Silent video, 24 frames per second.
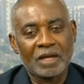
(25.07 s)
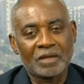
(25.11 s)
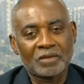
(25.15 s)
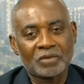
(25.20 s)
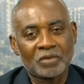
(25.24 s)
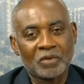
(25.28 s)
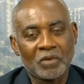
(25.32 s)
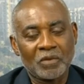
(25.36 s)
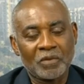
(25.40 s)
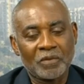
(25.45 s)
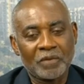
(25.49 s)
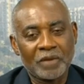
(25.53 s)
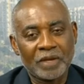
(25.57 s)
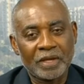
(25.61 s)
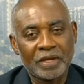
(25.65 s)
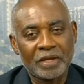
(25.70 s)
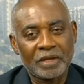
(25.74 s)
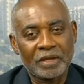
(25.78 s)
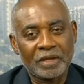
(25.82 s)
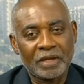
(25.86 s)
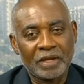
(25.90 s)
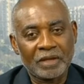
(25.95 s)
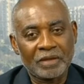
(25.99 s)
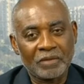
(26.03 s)
So
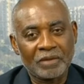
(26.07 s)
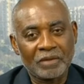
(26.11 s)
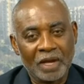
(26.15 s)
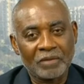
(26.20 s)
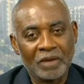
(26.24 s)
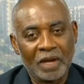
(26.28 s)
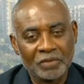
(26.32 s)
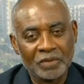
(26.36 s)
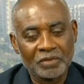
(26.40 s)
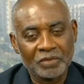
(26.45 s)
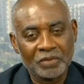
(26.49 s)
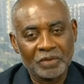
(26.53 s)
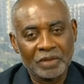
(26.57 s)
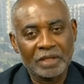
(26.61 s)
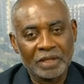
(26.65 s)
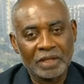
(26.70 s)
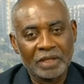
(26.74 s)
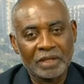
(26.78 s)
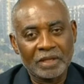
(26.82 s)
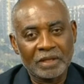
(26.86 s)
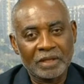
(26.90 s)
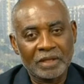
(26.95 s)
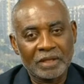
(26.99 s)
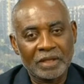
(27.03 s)
we
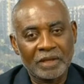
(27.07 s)
actually,